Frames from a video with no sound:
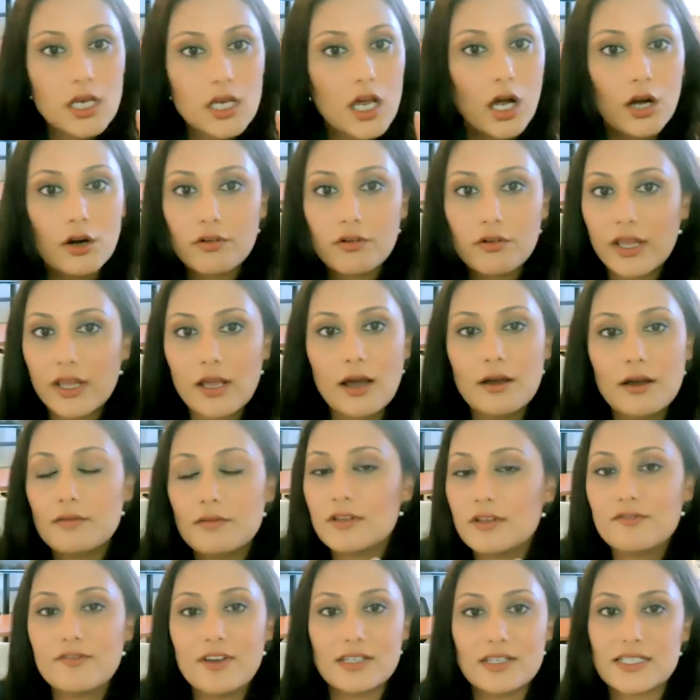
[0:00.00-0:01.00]

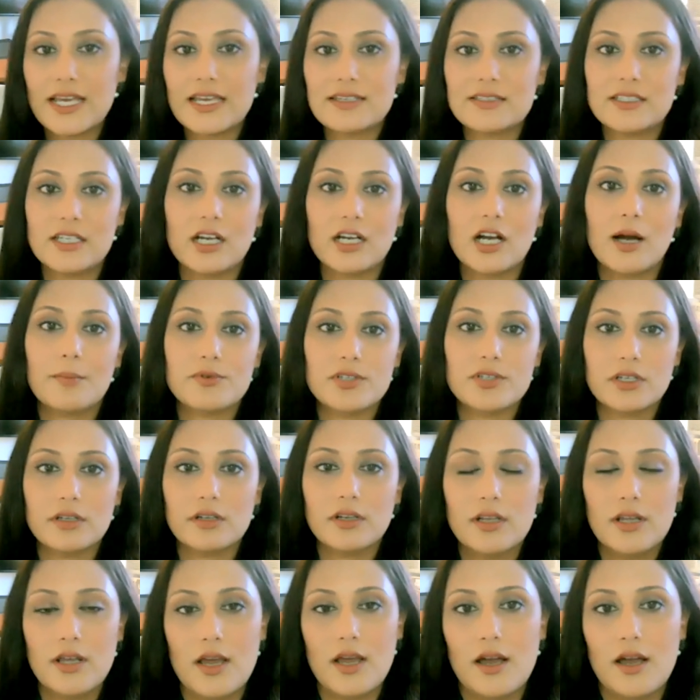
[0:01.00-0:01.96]
A fantastic option